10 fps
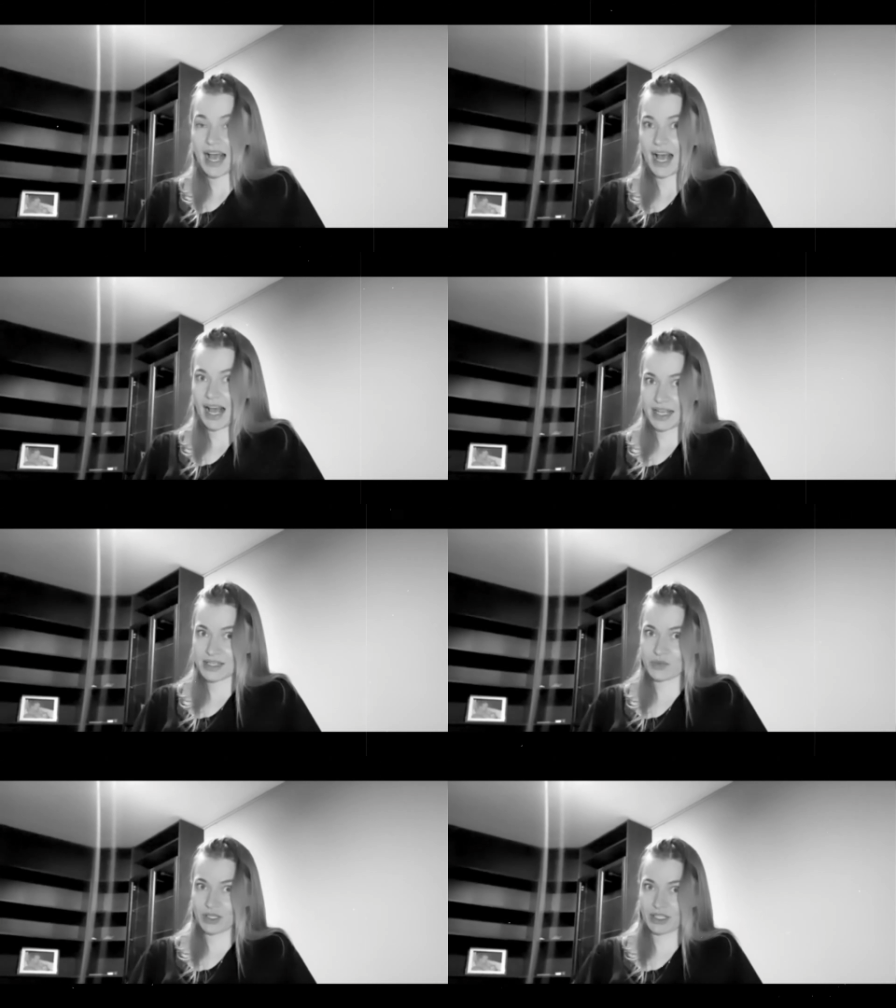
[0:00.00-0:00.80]

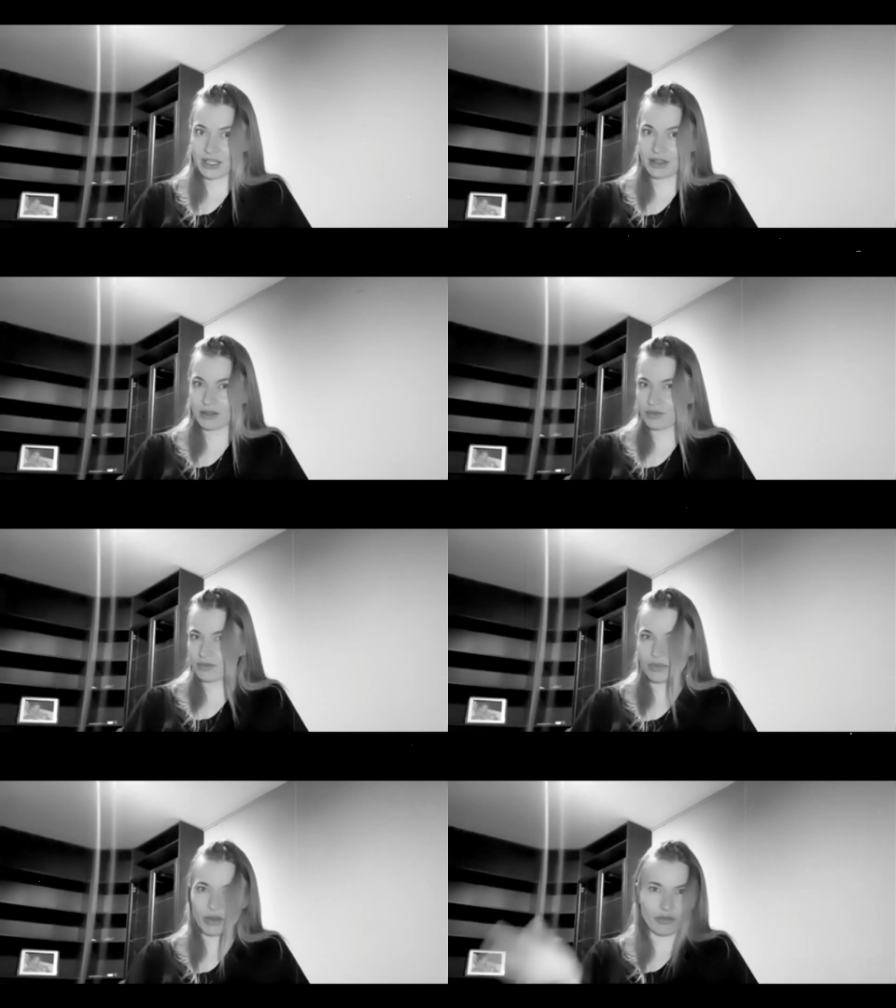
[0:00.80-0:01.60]
as we did
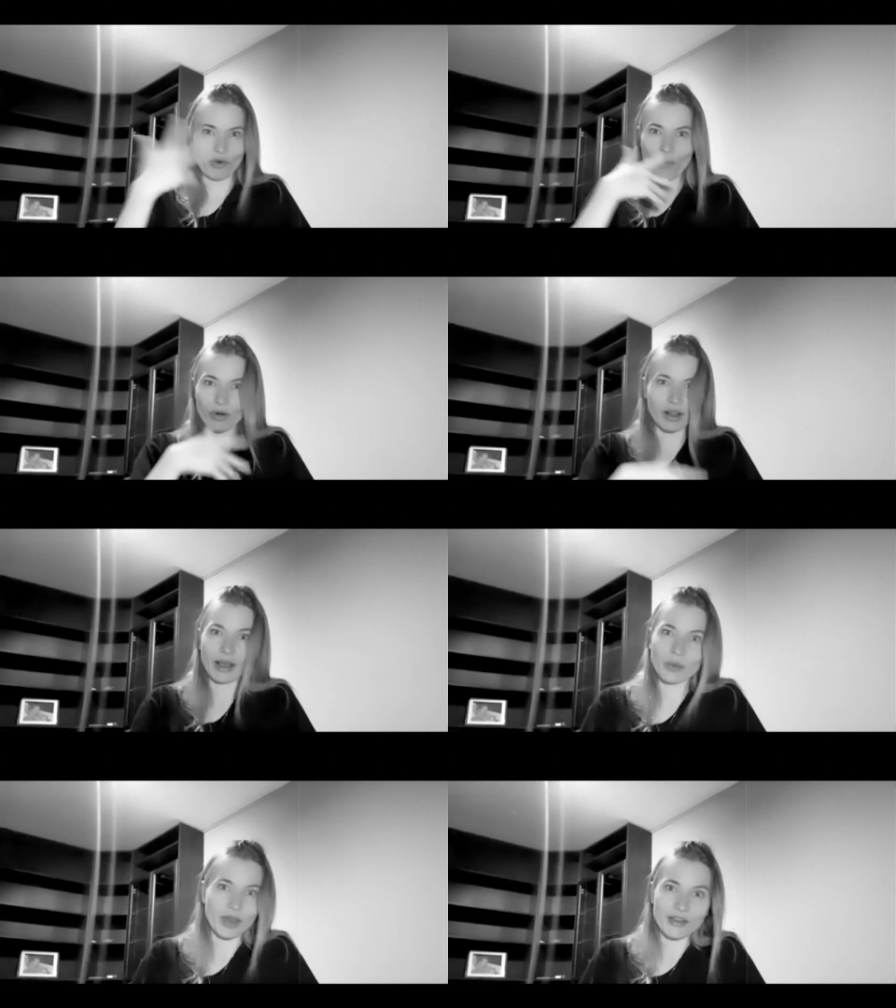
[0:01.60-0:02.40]
before,
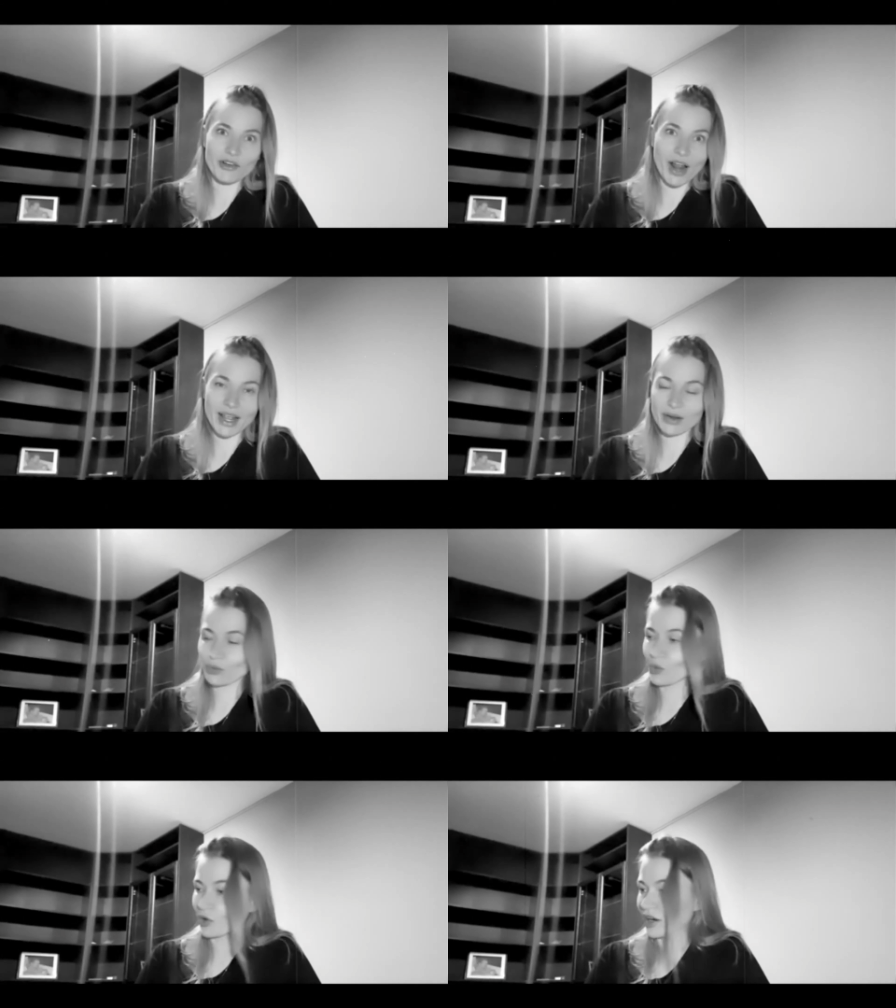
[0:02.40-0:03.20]
like with the
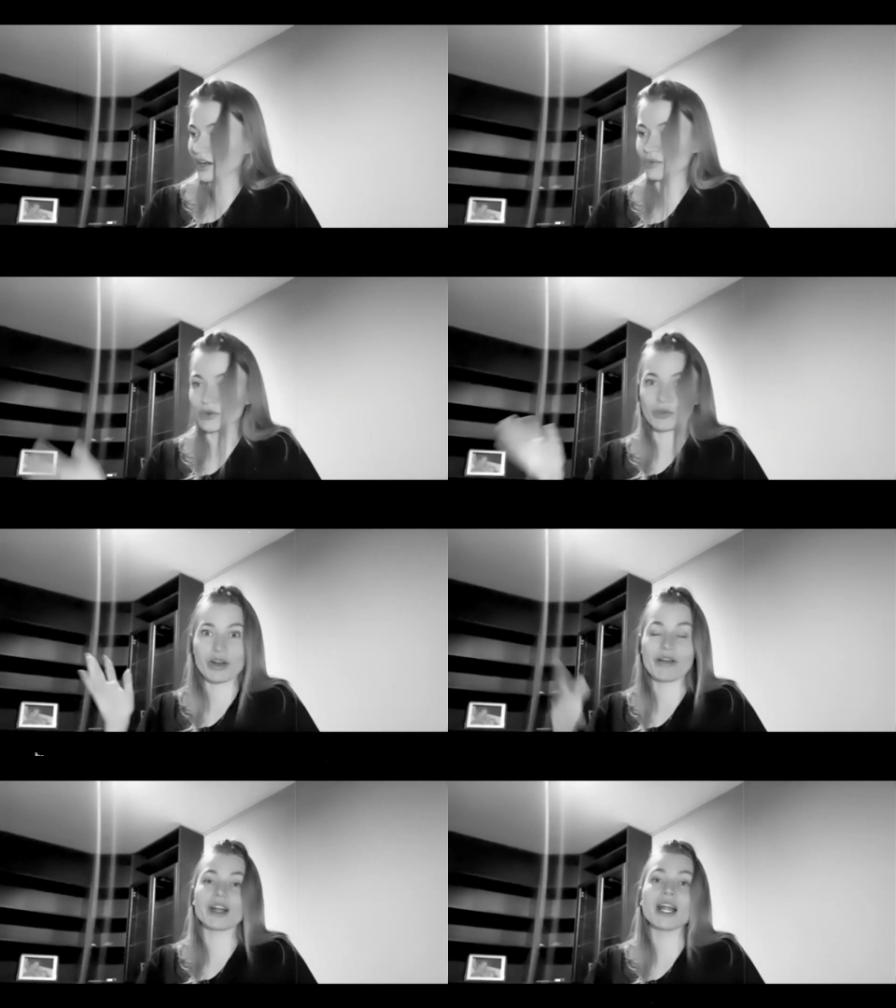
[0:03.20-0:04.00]
rain, water,
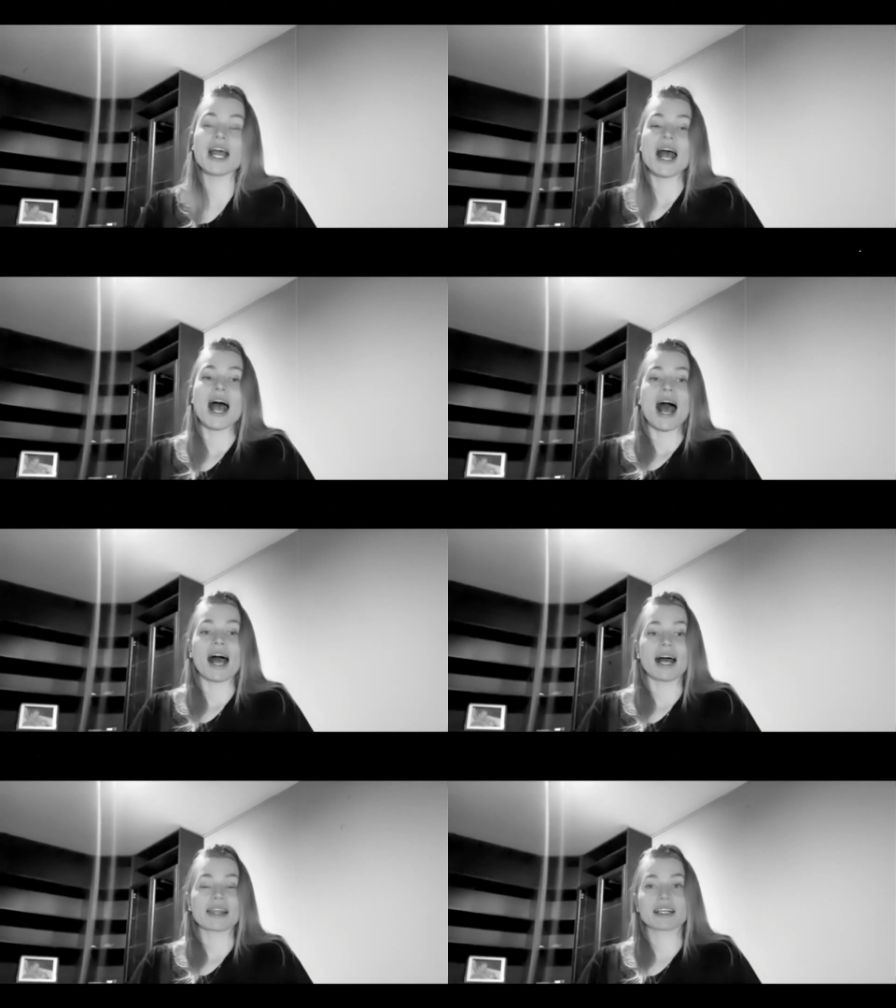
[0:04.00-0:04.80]
wherever.
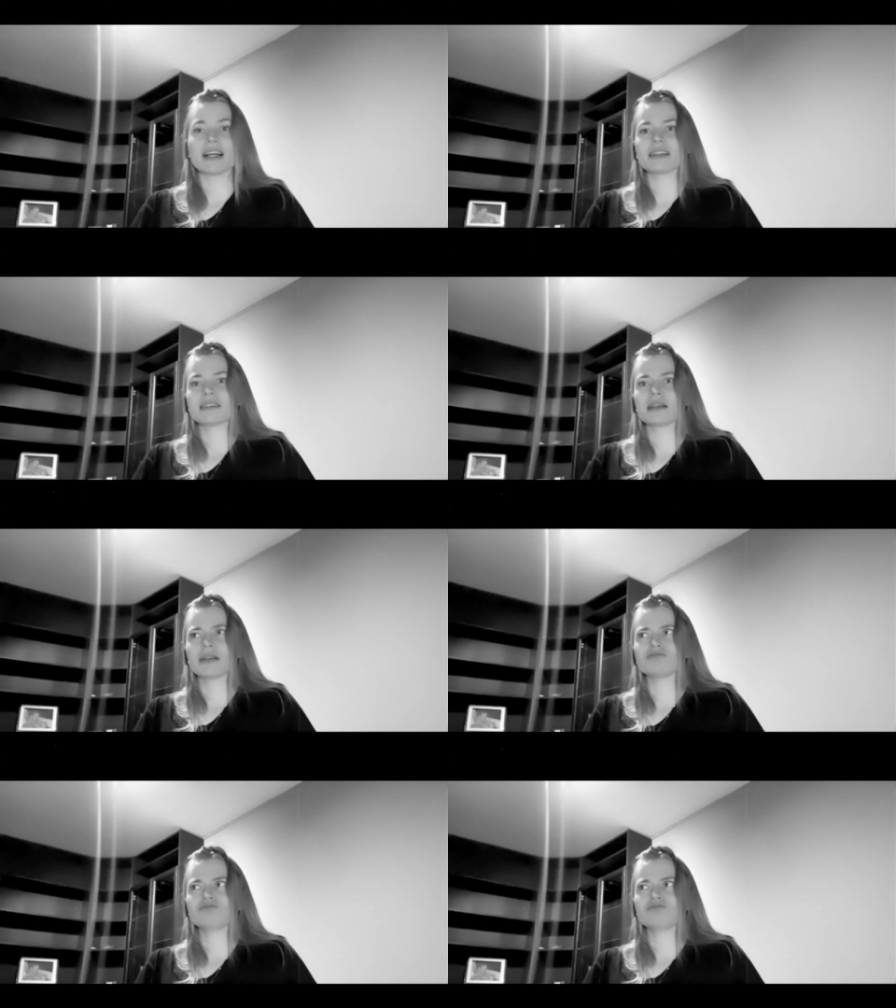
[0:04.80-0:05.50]
The client said,